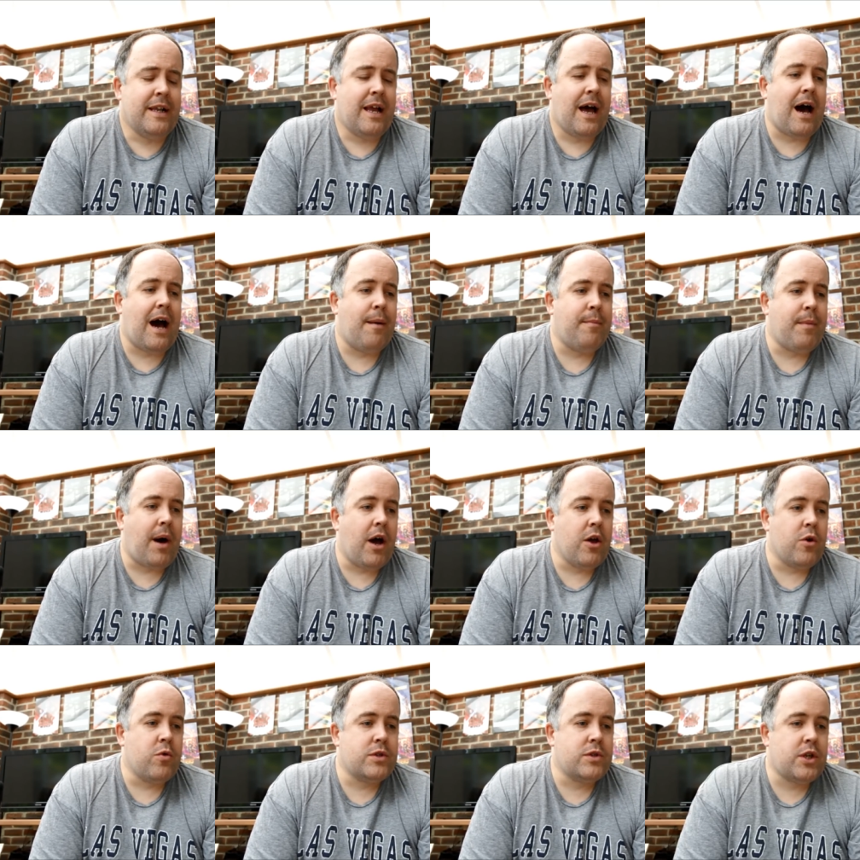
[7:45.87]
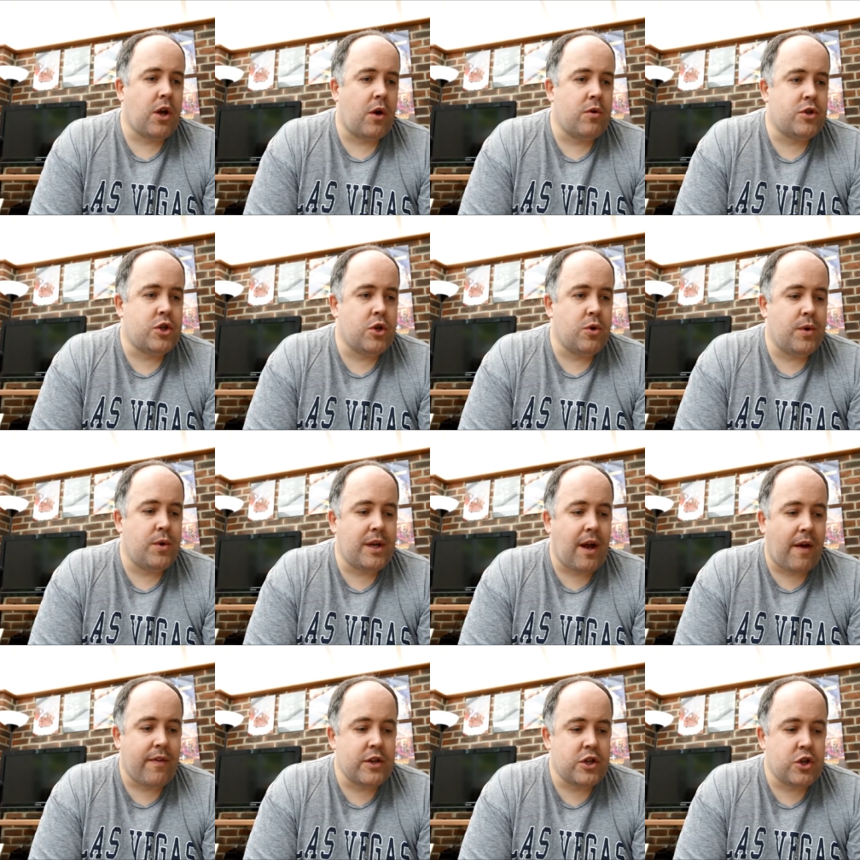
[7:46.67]
I also do
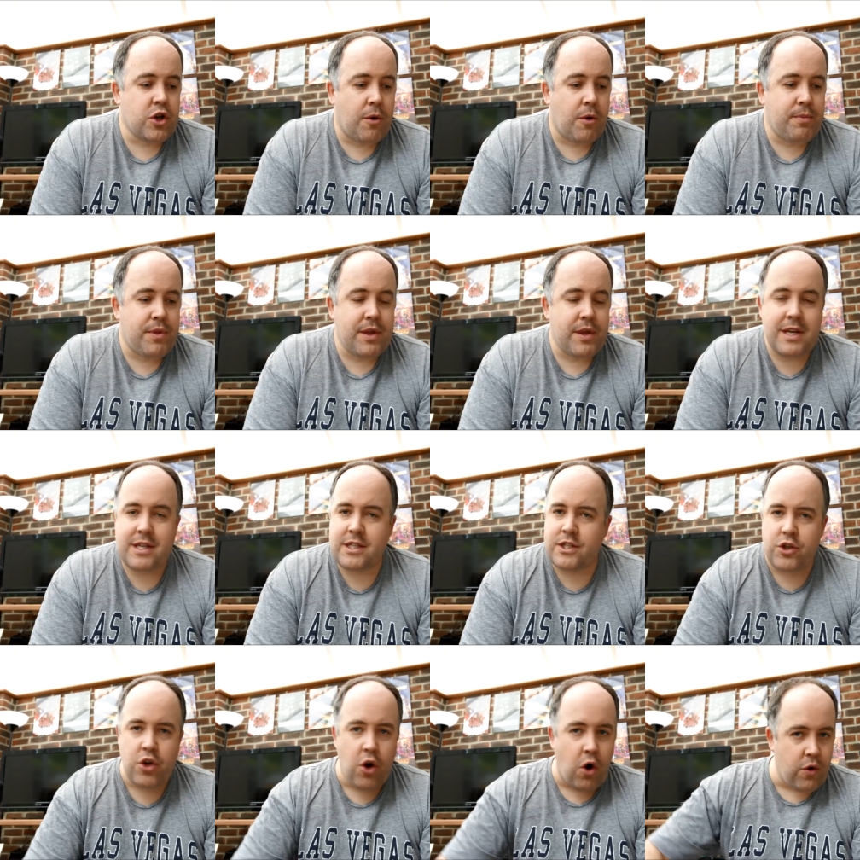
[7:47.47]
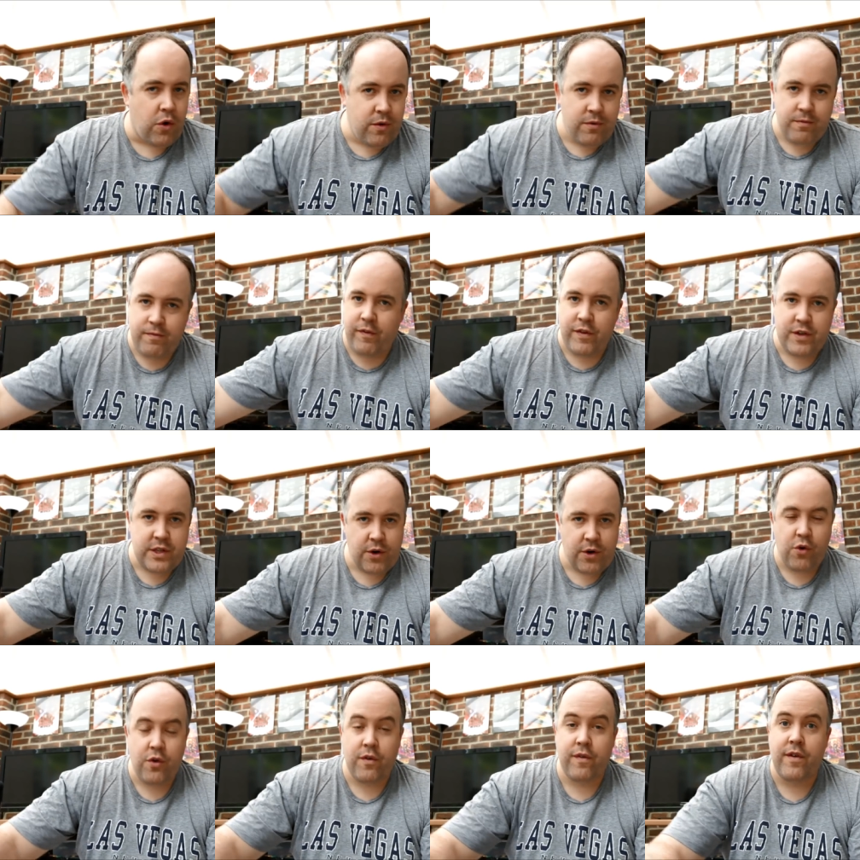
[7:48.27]
another job that is
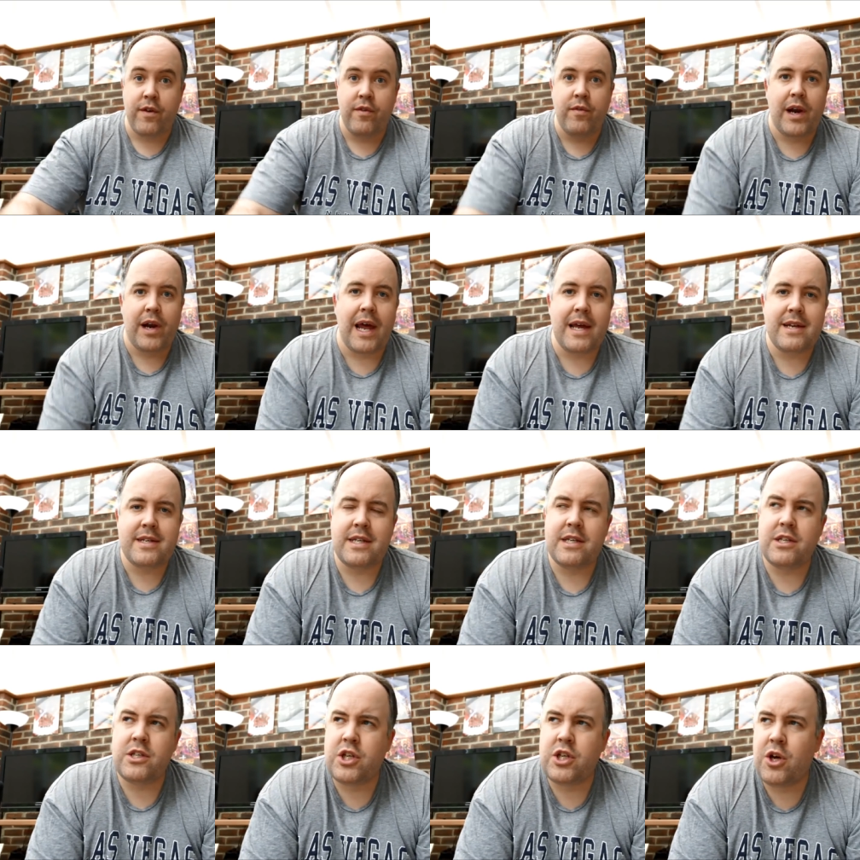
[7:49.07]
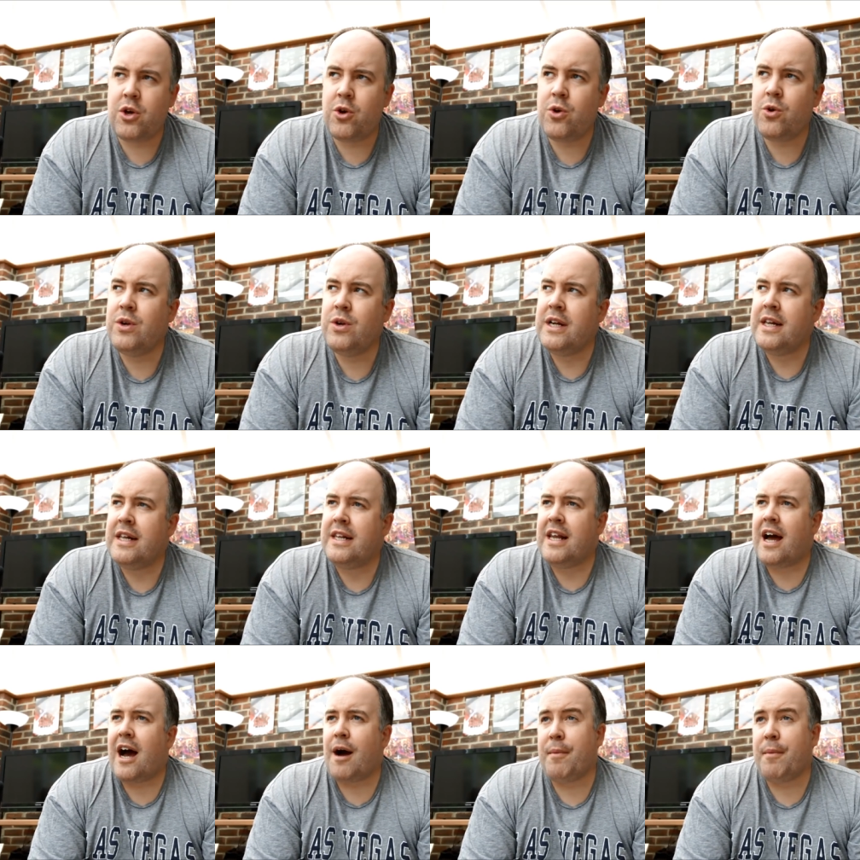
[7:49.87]
non-photography related too.
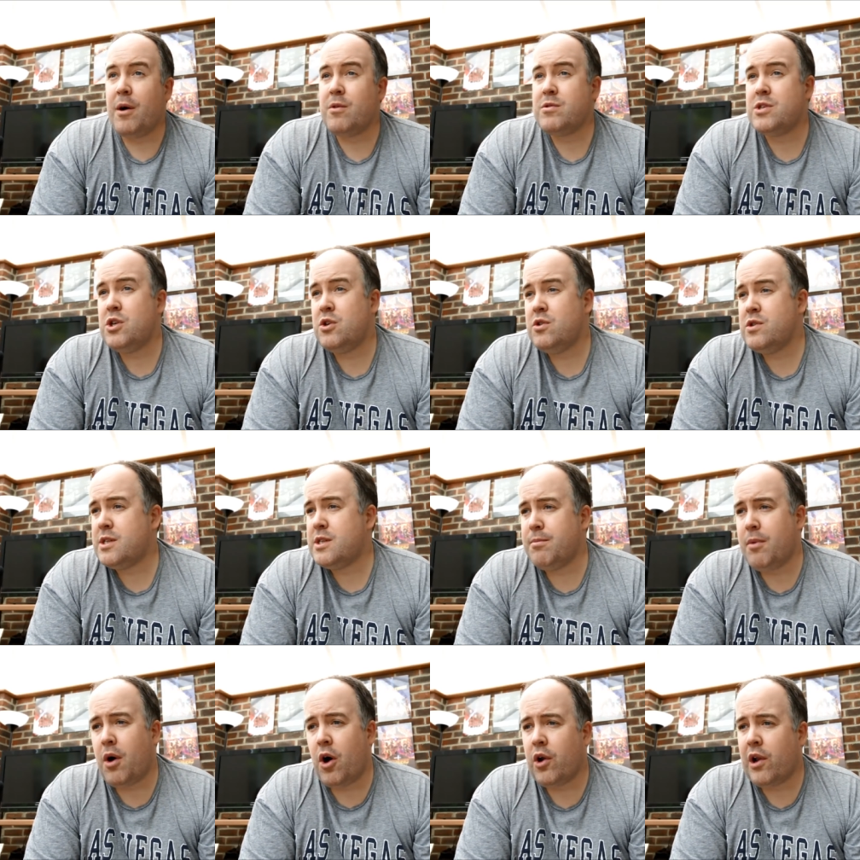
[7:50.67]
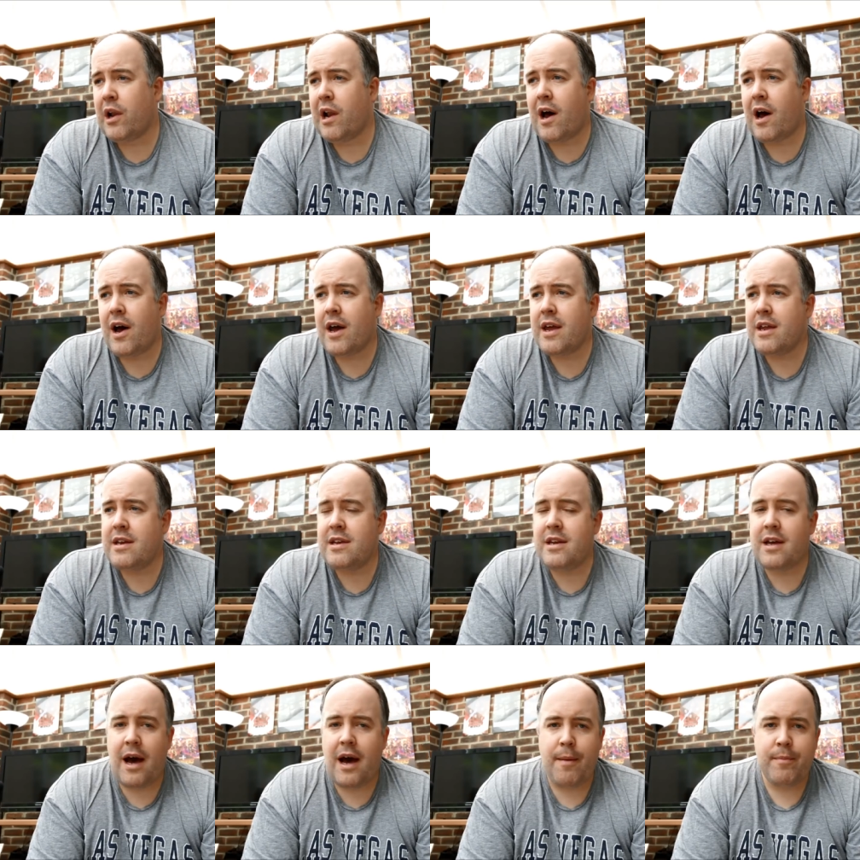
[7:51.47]
I also do some
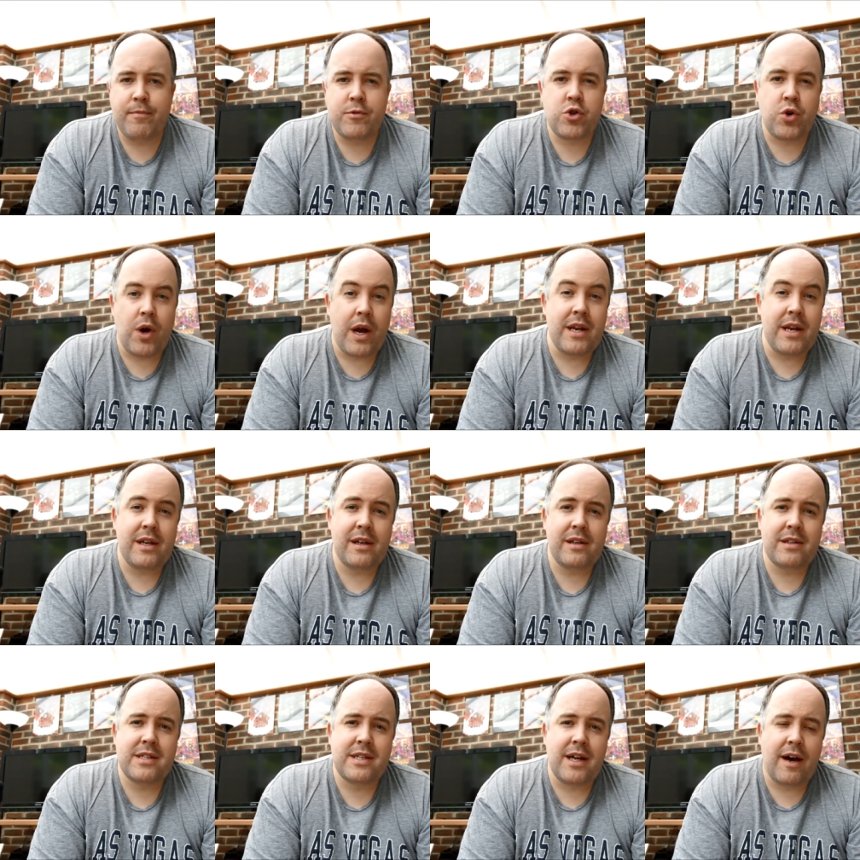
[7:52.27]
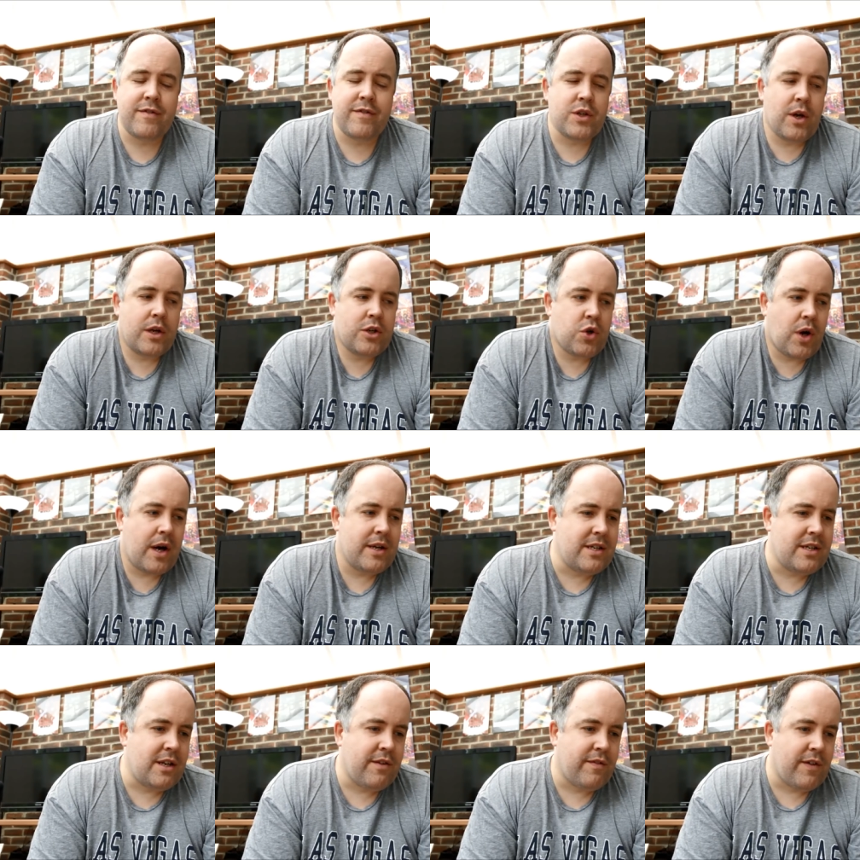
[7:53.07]
online trading and stuff. So I try
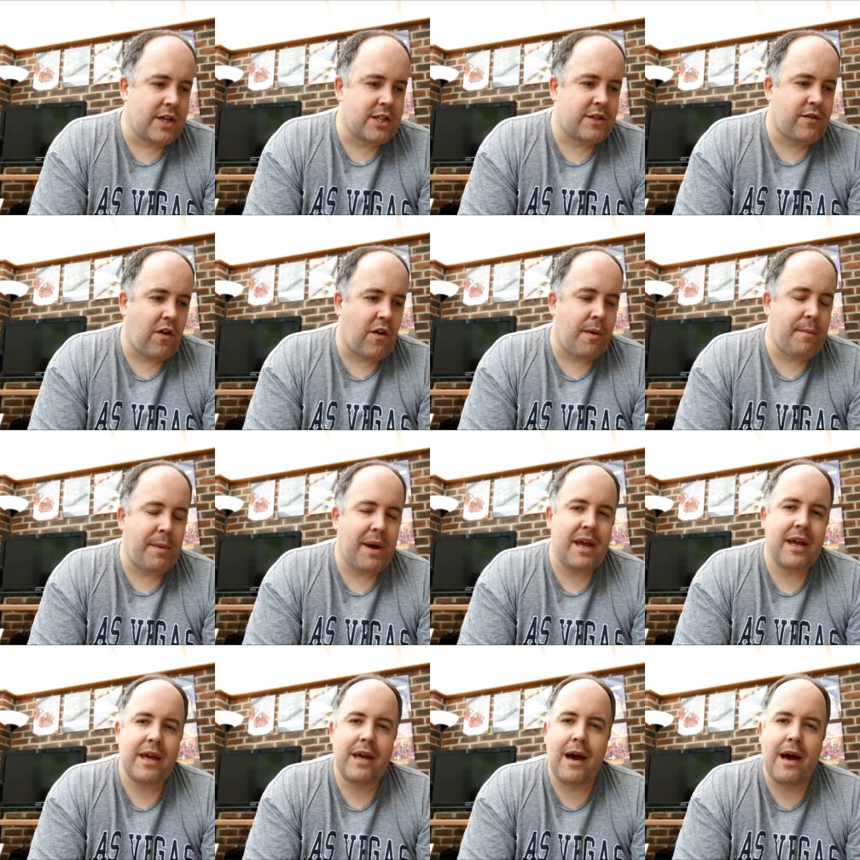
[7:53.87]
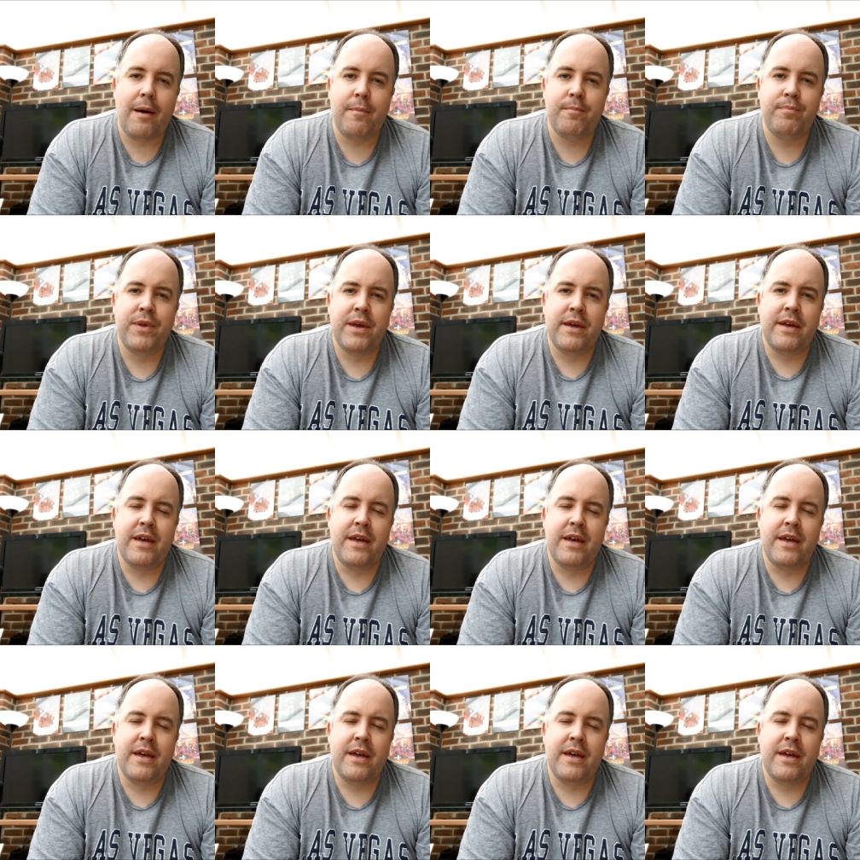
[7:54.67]
to diversify my income